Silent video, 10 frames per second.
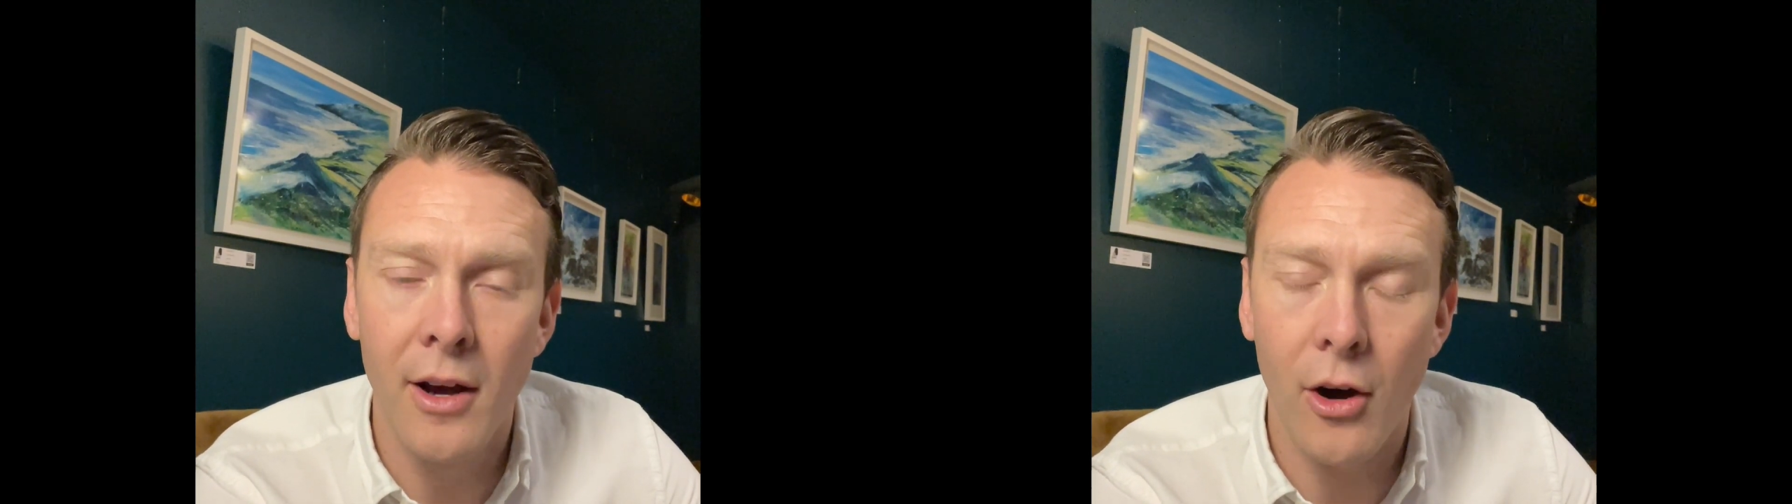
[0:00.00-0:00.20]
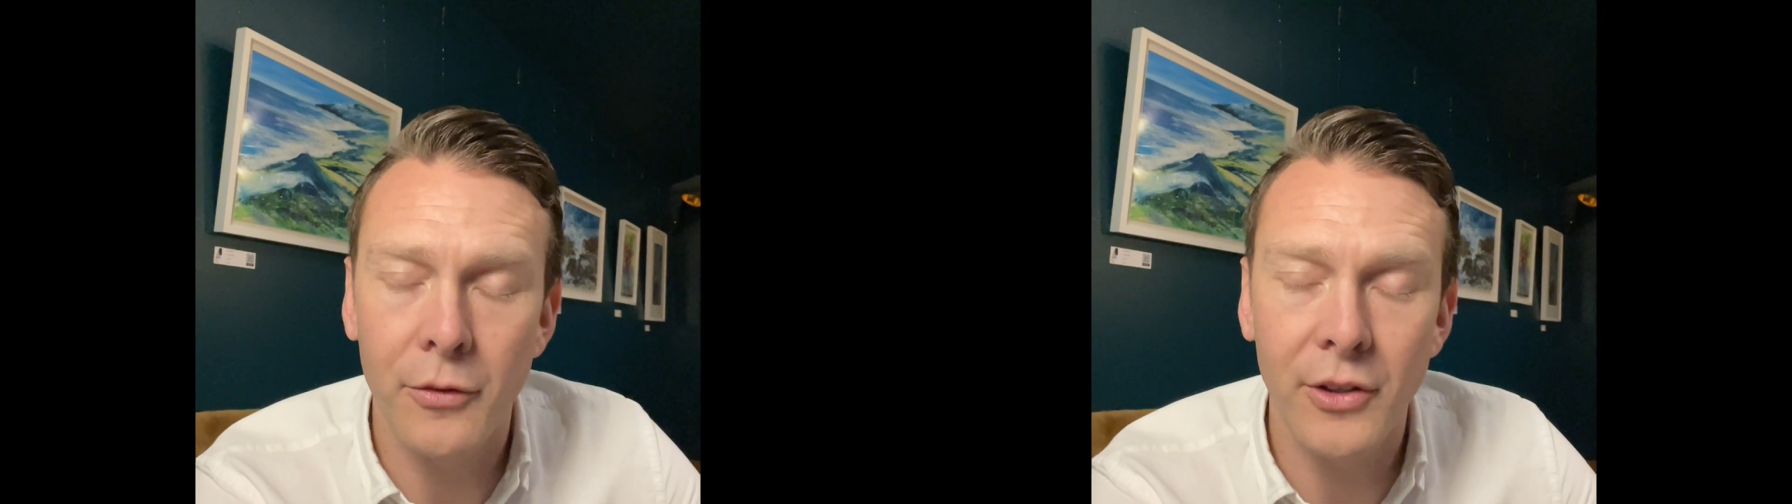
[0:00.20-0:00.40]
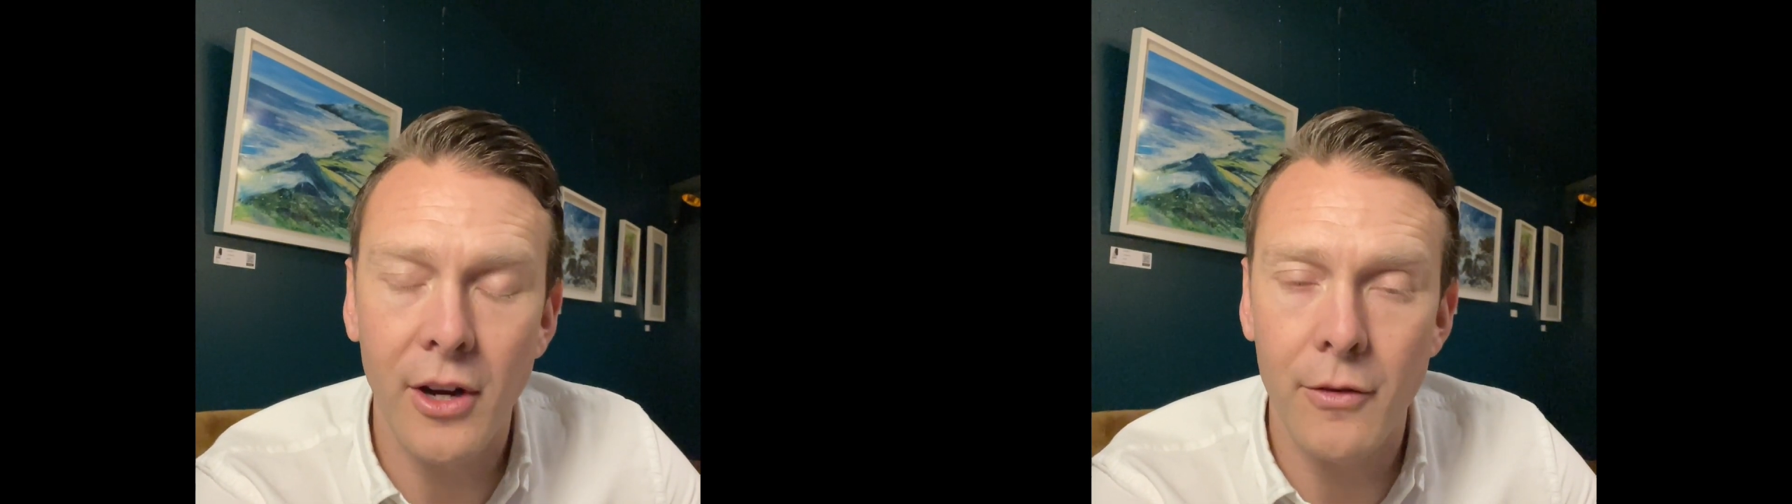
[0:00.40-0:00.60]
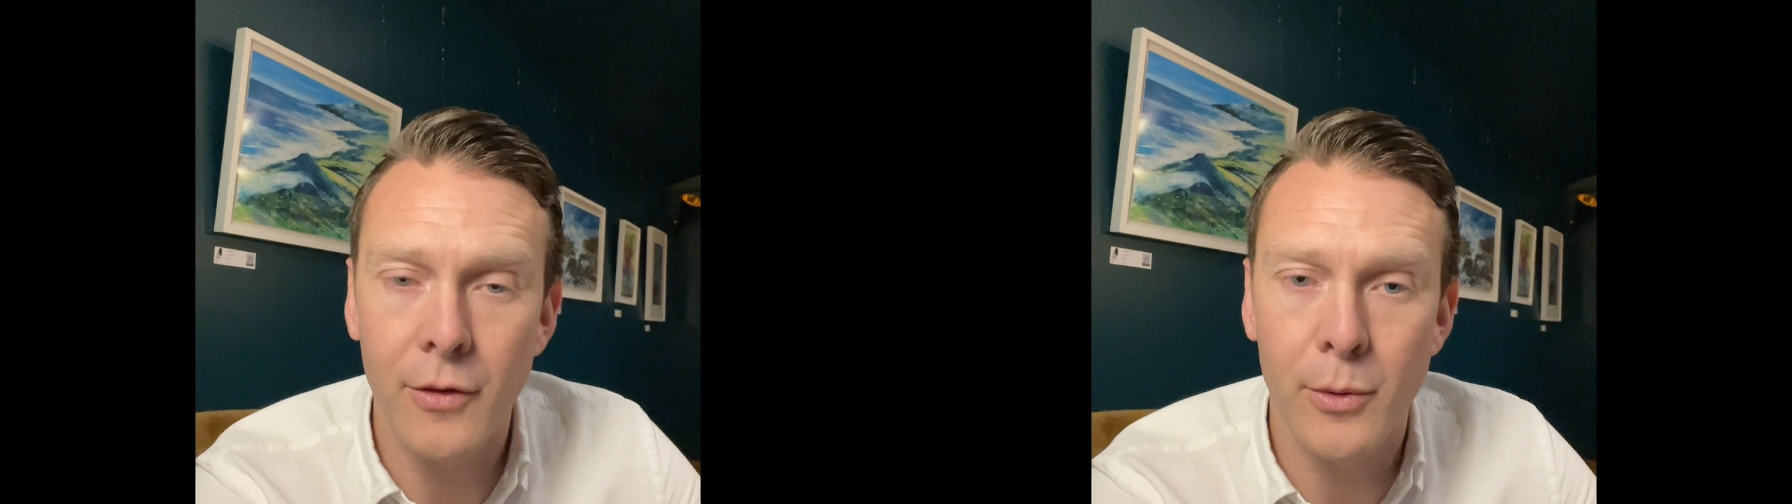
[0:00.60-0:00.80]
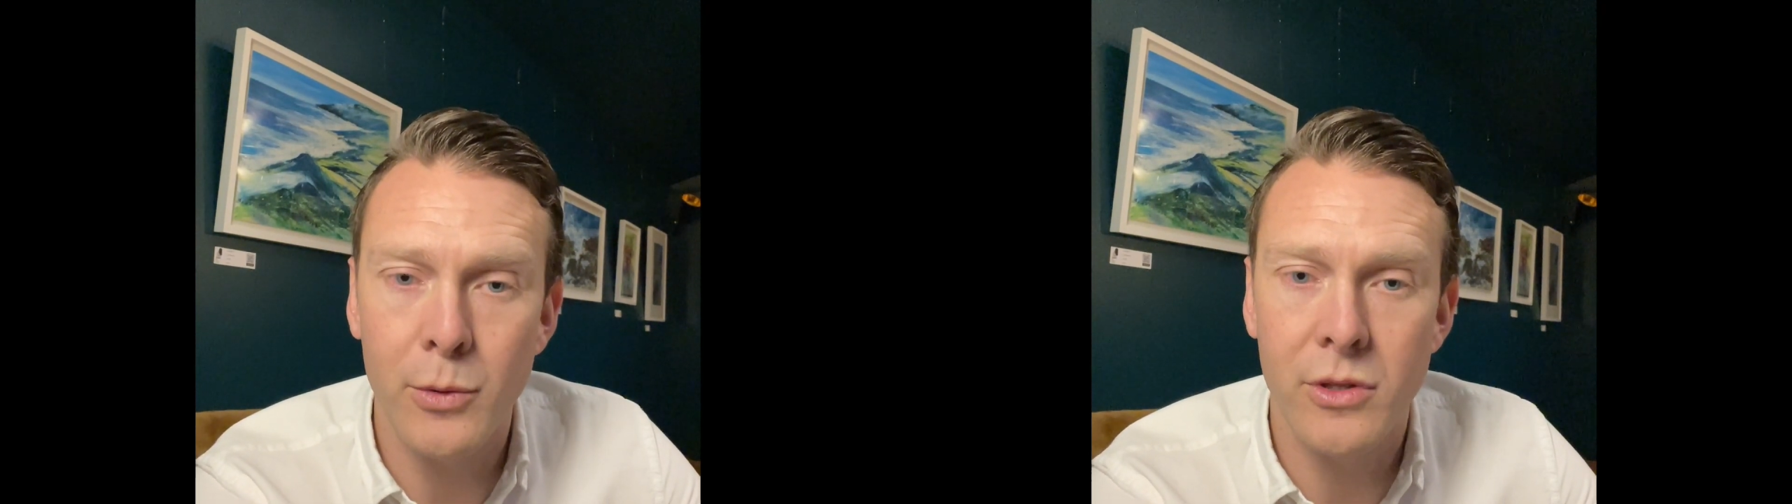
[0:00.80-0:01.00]
Off the
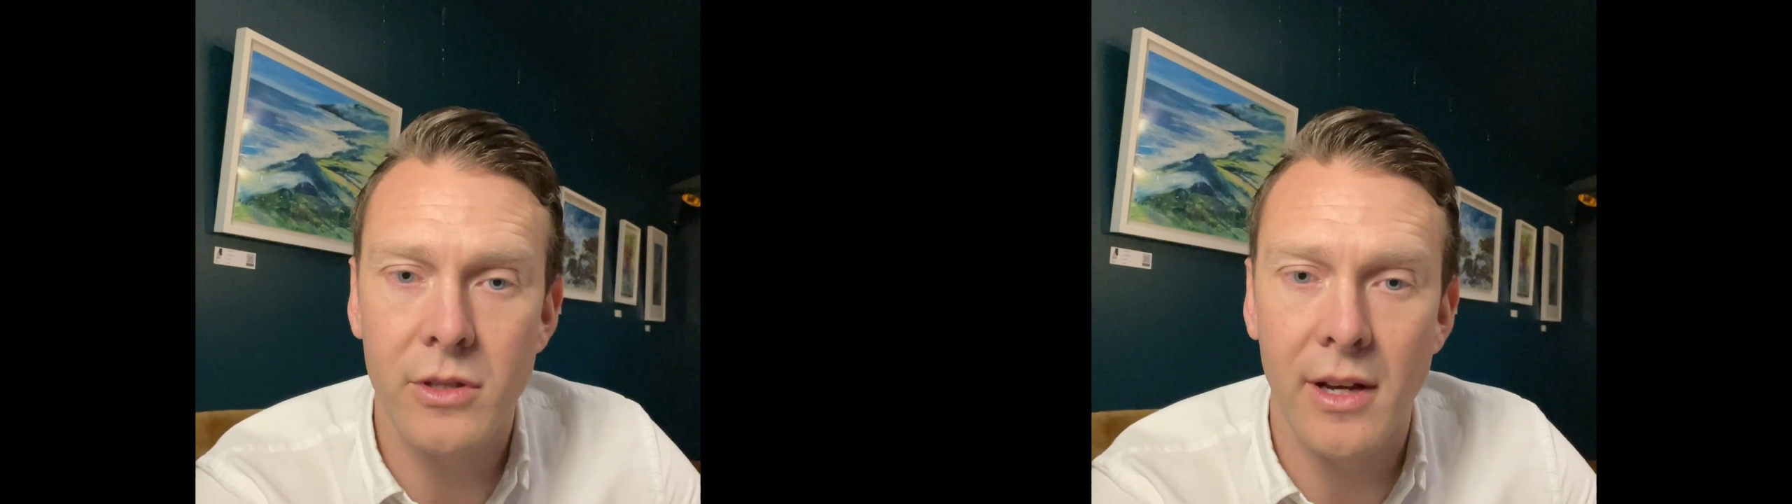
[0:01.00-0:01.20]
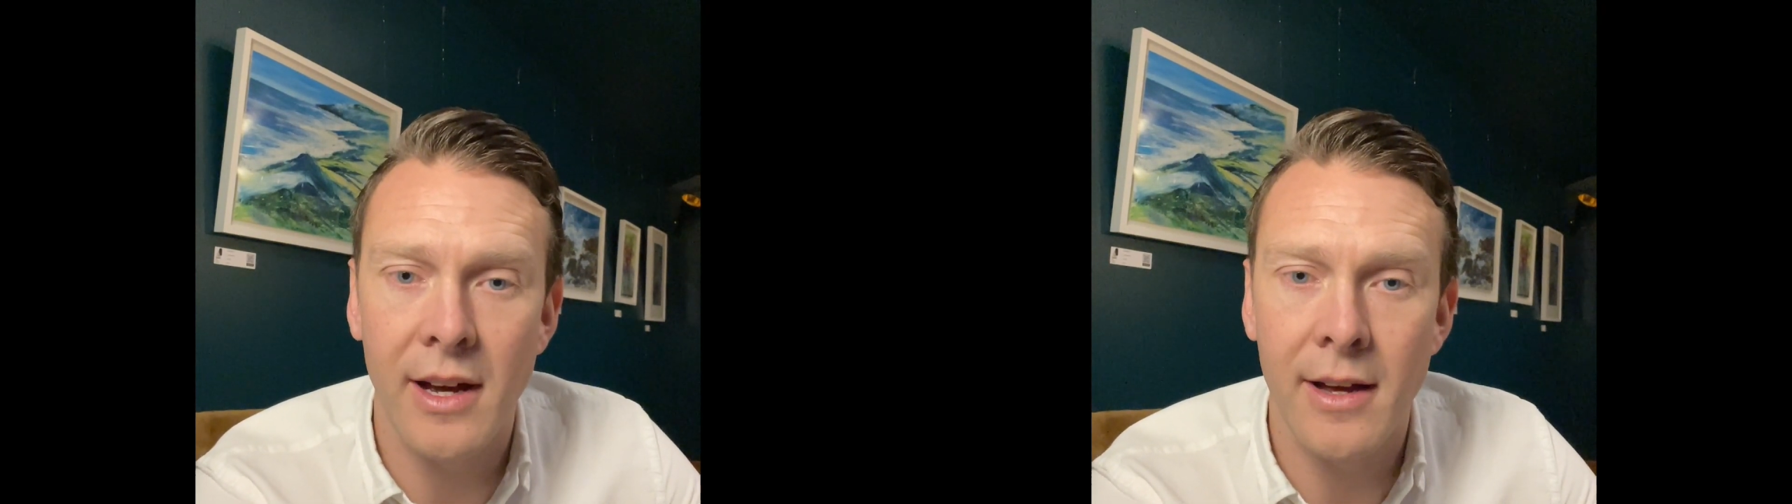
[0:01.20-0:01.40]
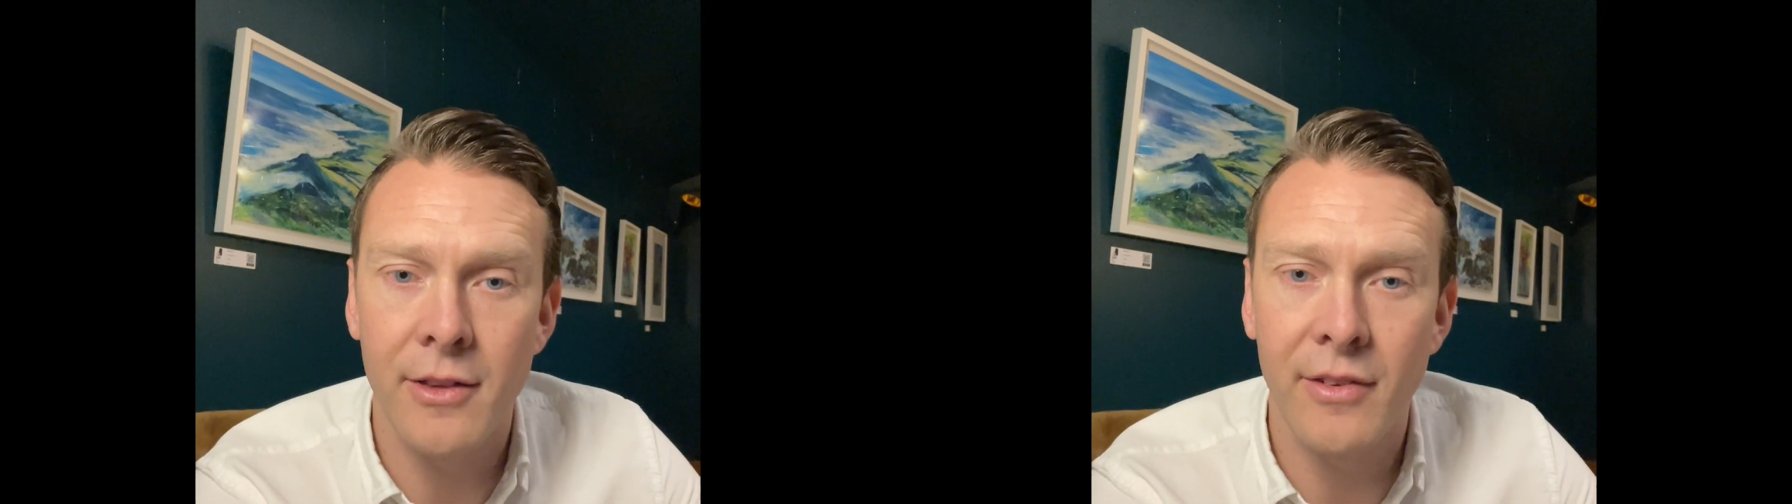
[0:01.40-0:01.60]
golf course, uh,